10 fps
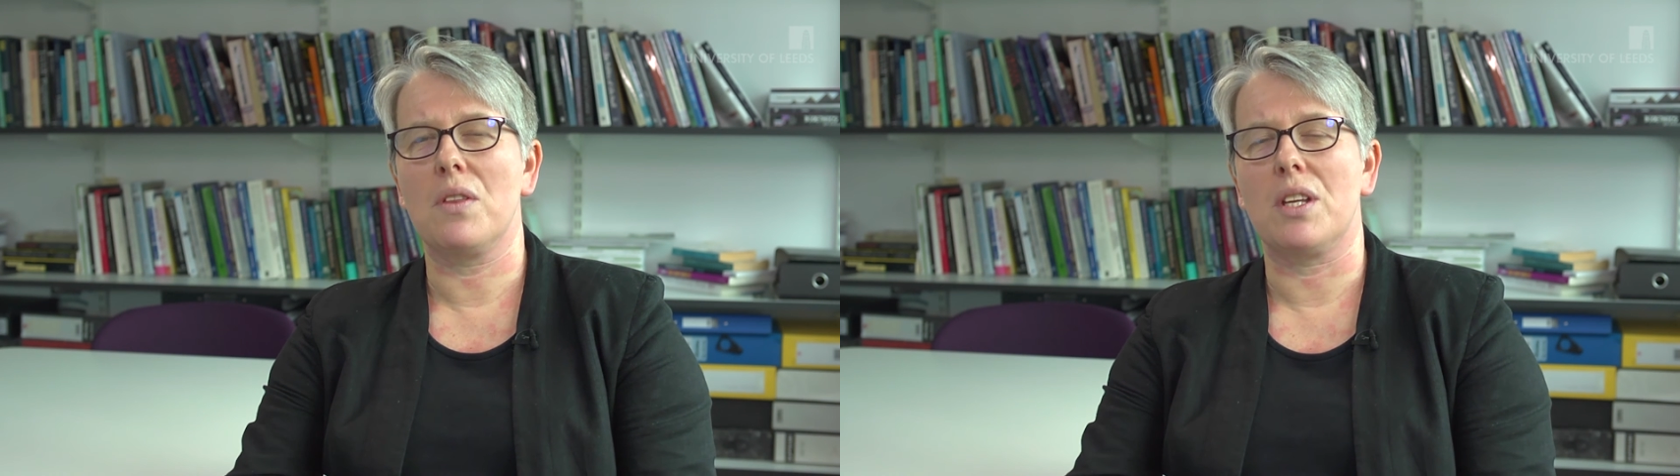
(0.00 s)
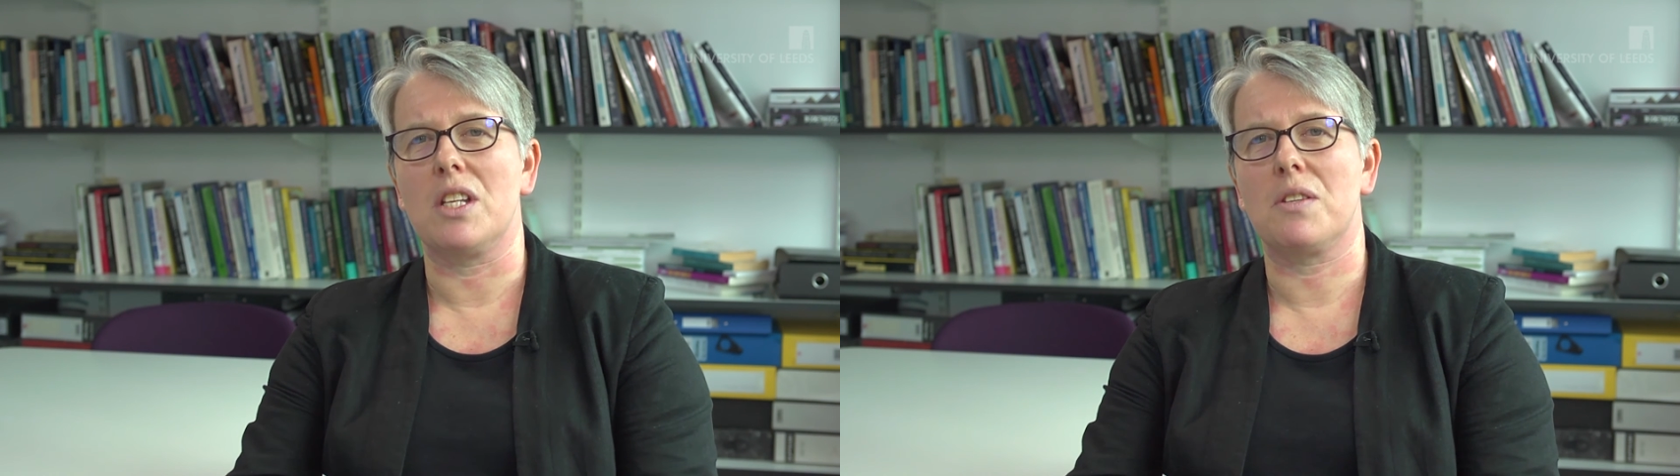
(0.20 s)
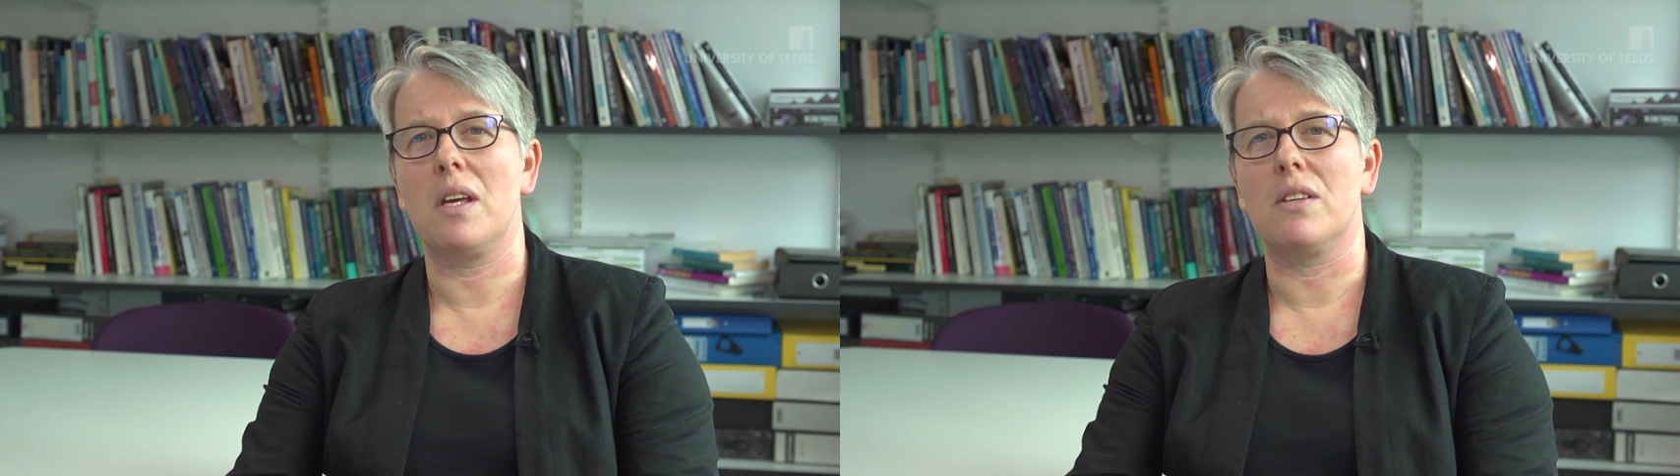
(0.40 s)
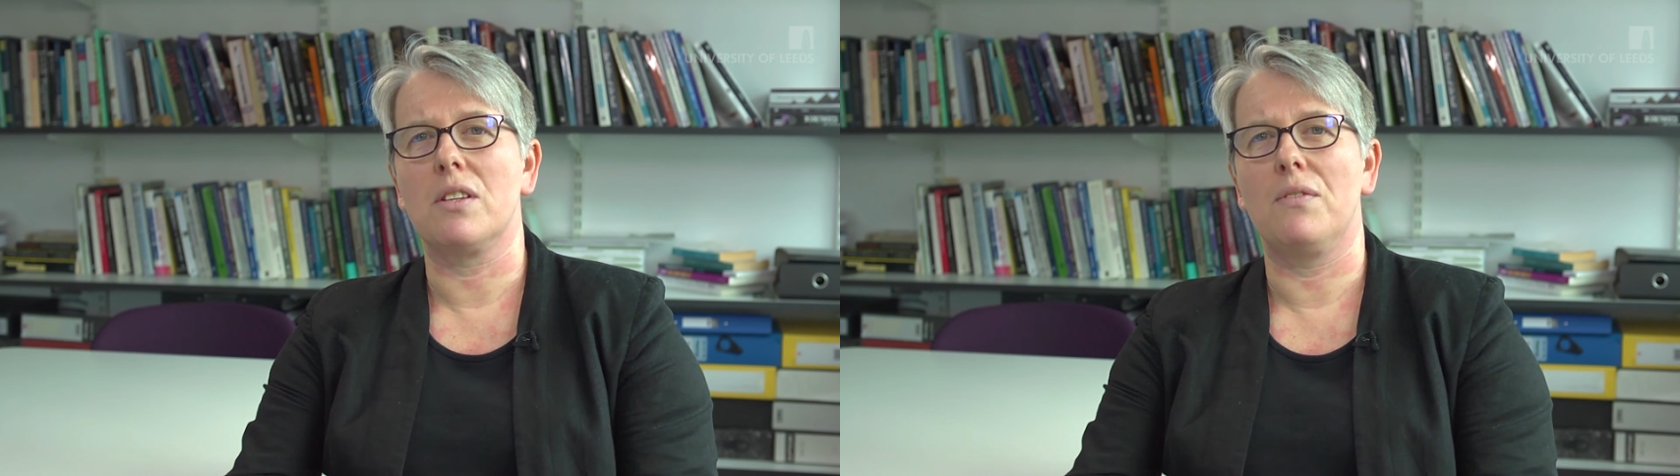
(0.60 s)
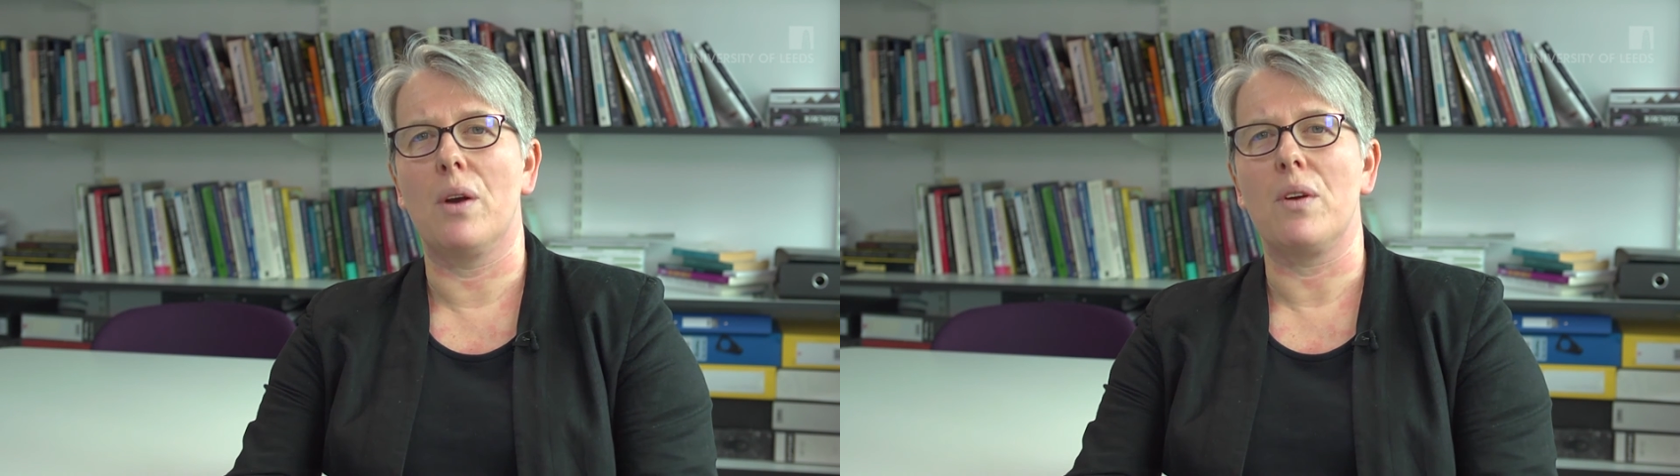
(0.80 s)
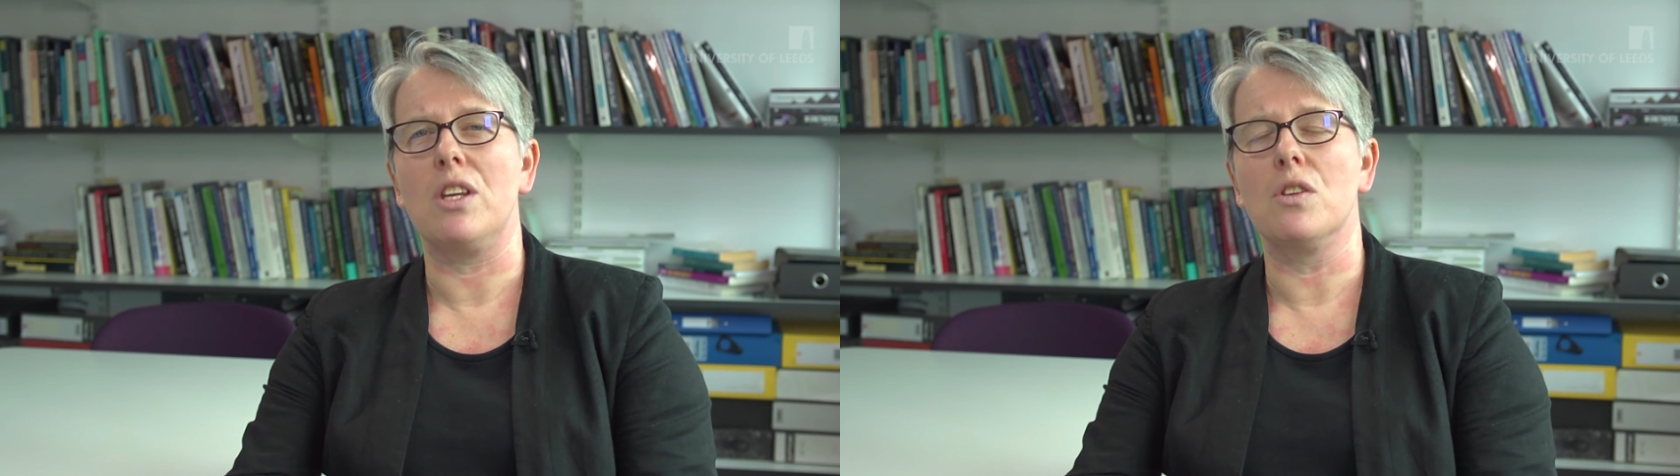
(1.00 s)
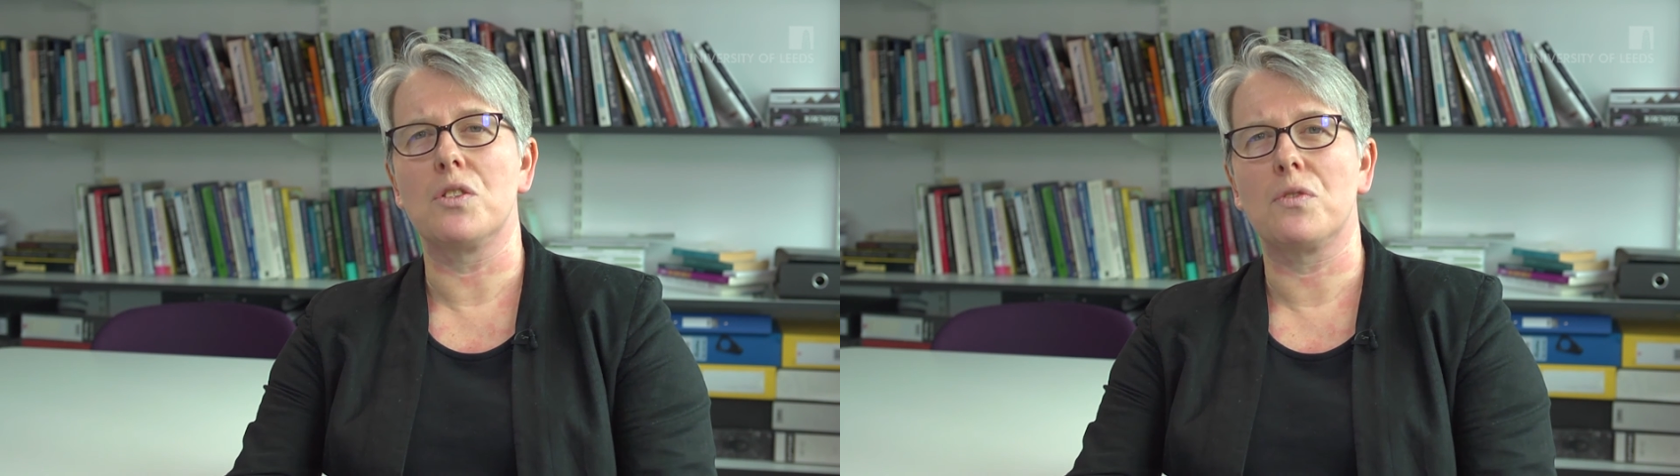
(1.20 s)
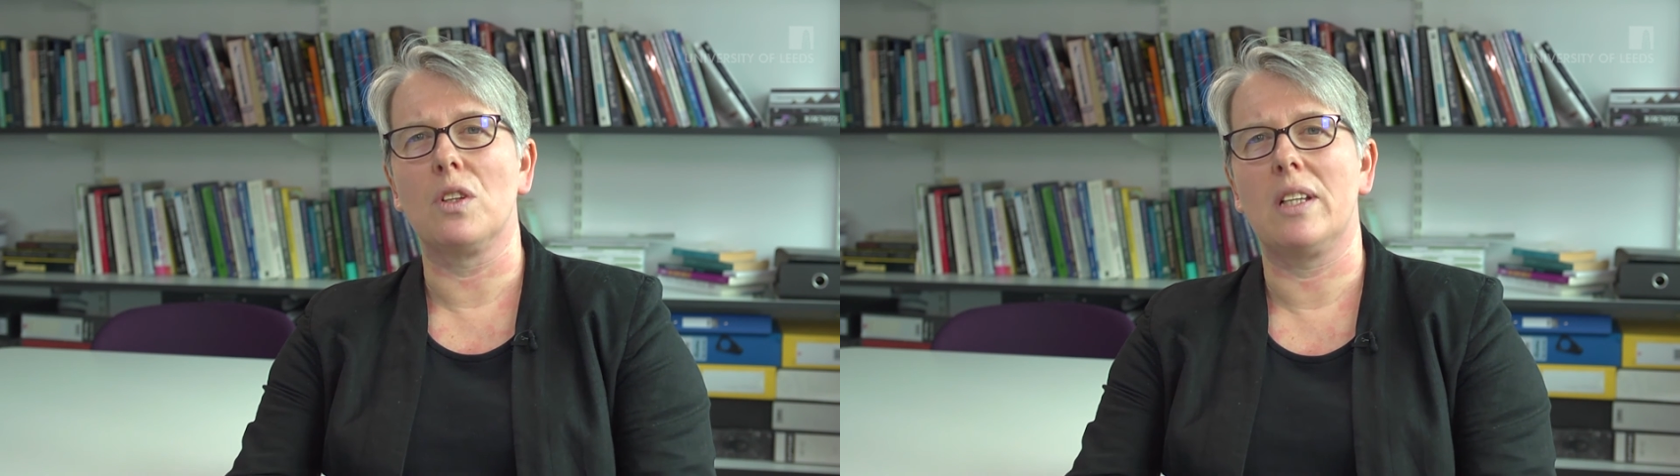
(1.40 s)
that it's a very
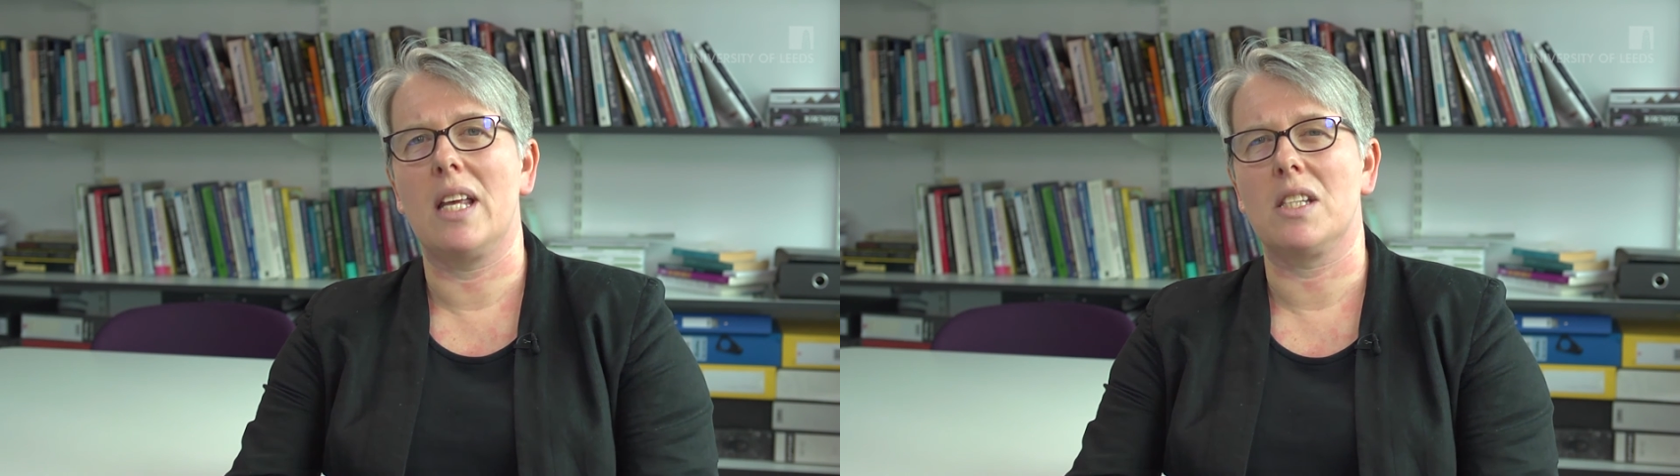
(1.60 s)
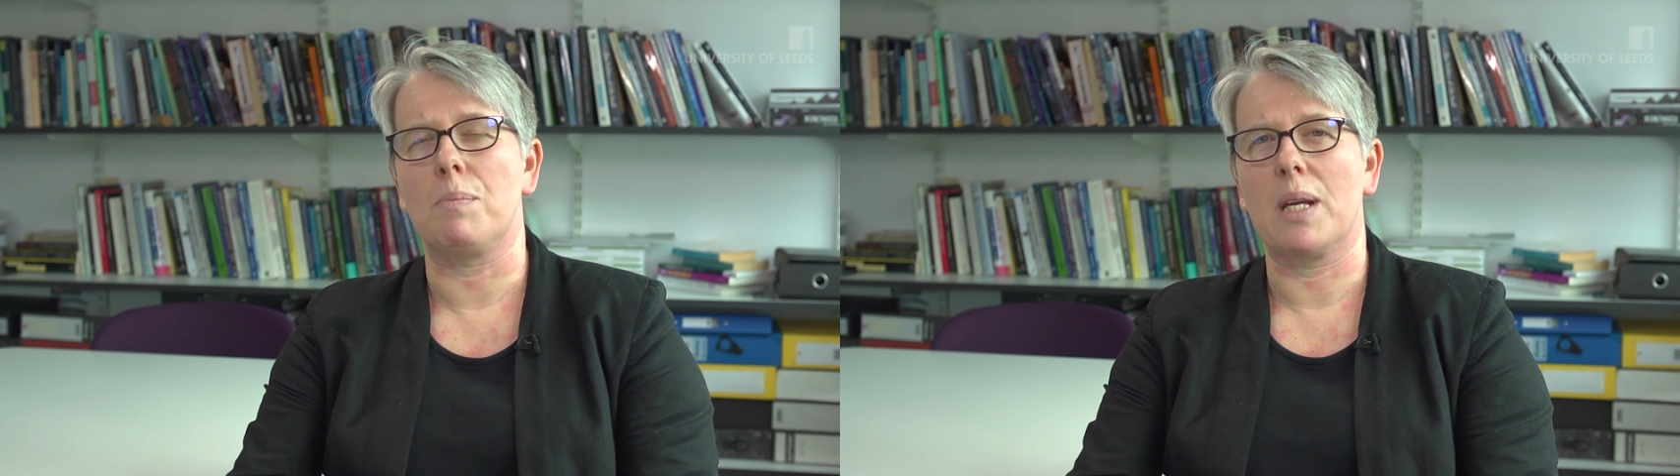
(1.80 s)
useful lens,